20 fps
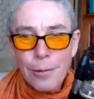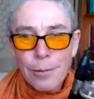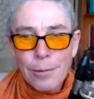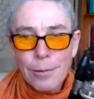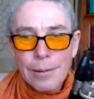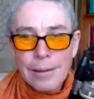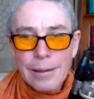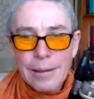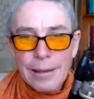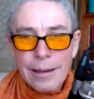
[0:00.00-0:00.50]

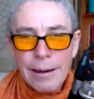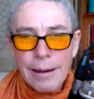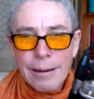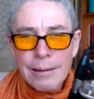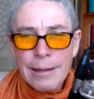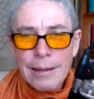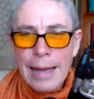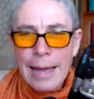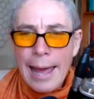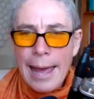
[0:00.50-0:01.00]
So,
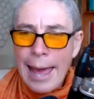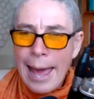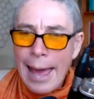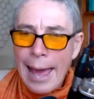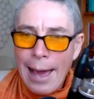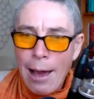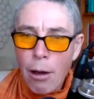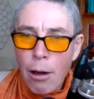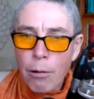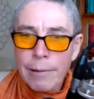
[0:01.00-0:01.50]
uh,
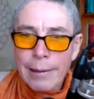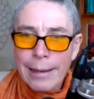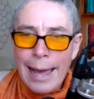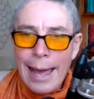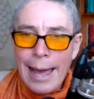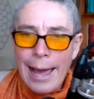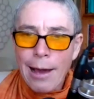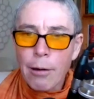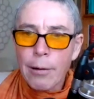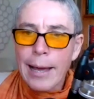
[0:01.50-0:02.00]

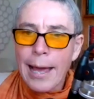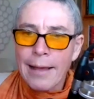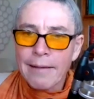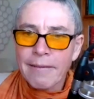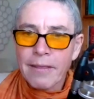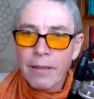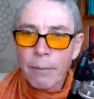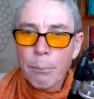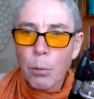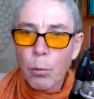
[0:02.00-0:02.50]
how
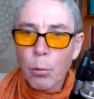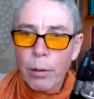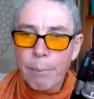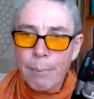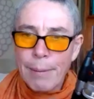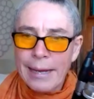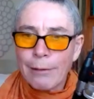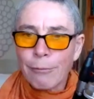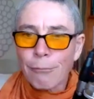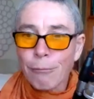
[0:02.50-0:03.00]
has the
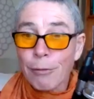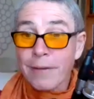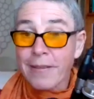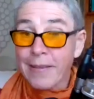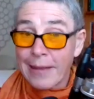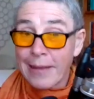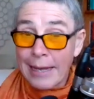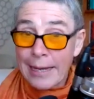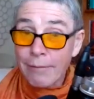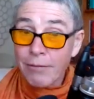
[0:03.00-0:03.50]
book been
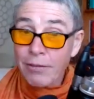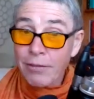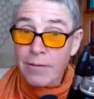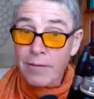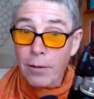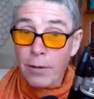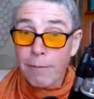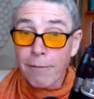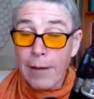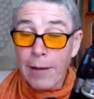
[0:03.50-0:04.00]
received
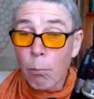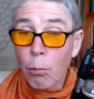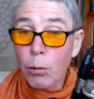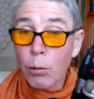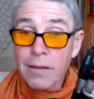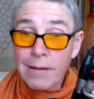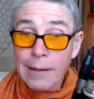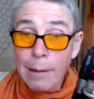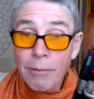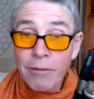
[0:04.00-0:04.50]
so far?
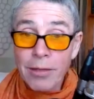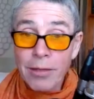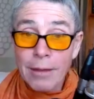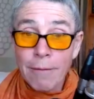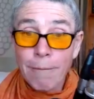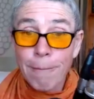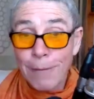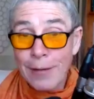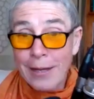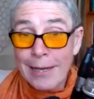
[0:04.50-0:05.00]
What's some of
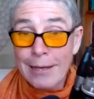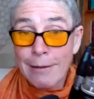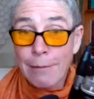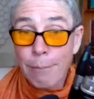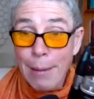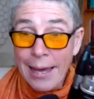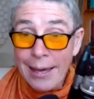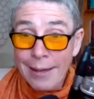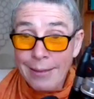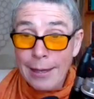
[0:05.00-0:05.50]
the
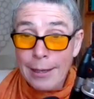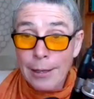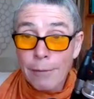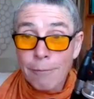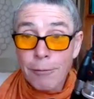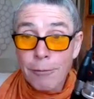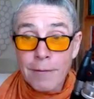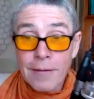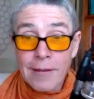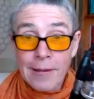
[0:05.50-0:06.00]
feedback that
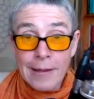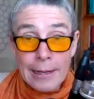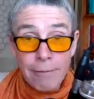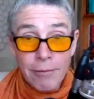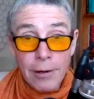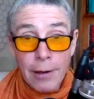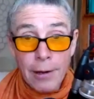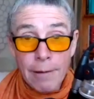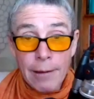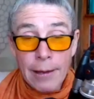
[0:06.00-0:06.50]
you've
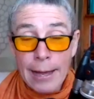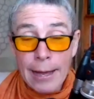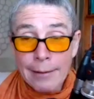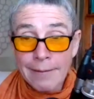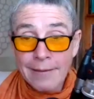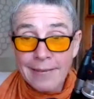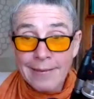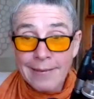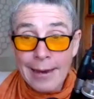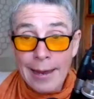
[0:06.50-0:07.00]
received? I
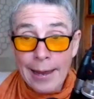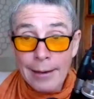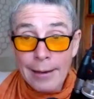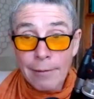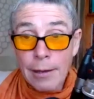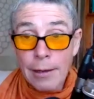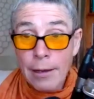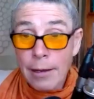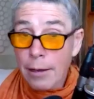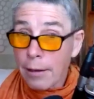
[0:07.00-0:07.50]

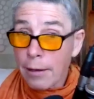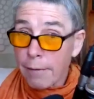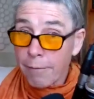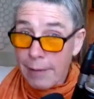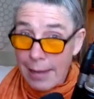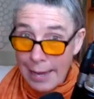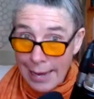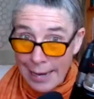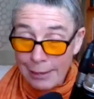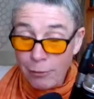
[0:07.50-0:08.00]
understand
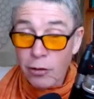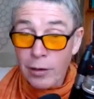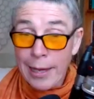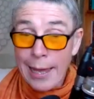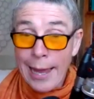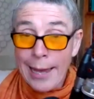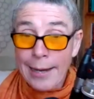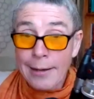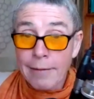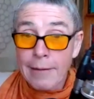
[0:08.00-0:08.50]

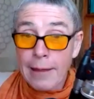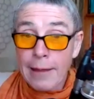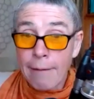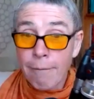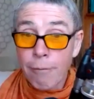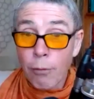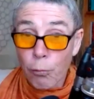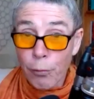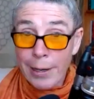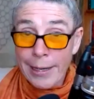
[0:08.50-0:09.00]
educators
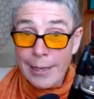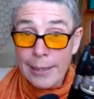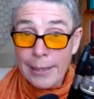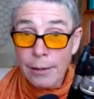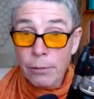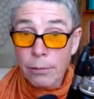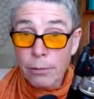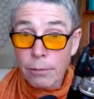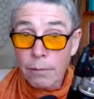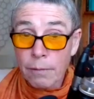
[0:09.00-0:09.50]
have already
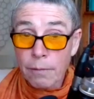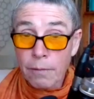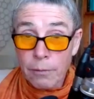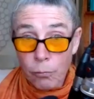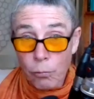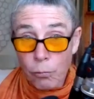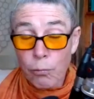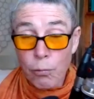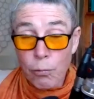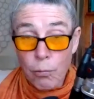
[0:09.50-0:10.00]

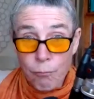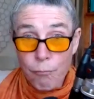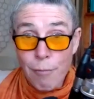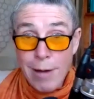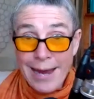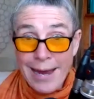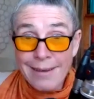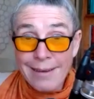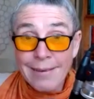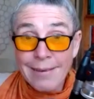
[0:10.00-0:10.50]
used or
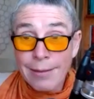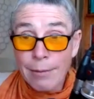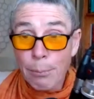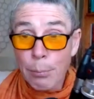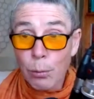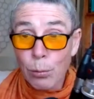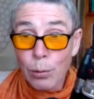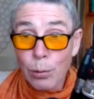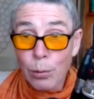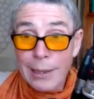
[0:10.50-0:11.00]
read
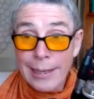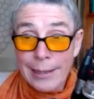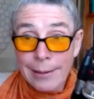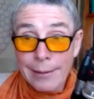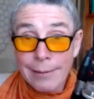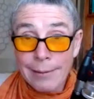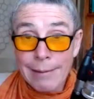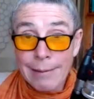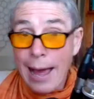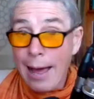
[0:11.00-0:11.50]
the book,
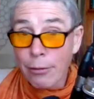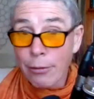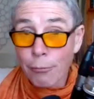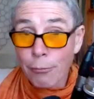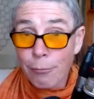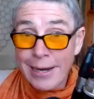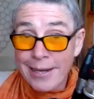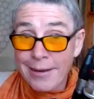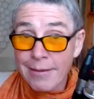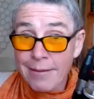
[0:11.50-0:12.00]
and
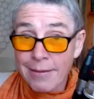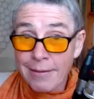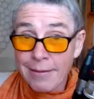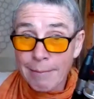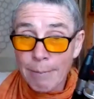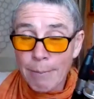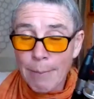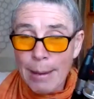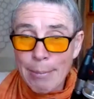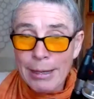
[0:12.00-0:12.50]
other
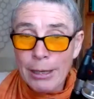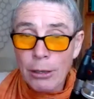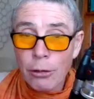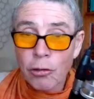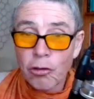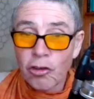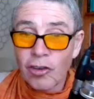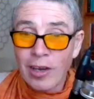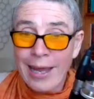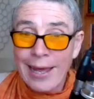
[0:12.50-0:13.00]
readers. Maybe you
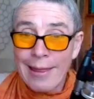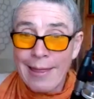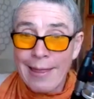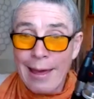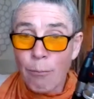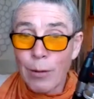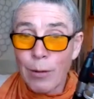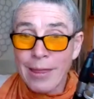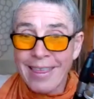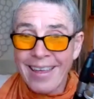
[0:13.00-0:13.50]
could share
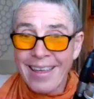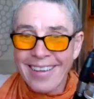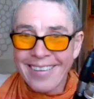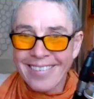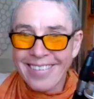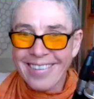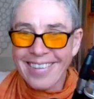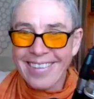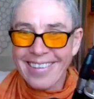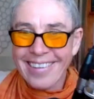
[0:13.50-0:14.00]
that with
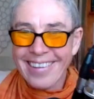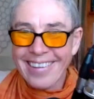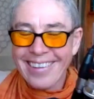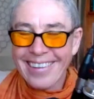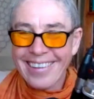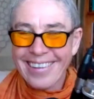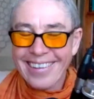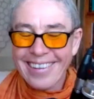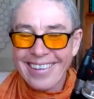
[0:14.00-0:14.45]
us.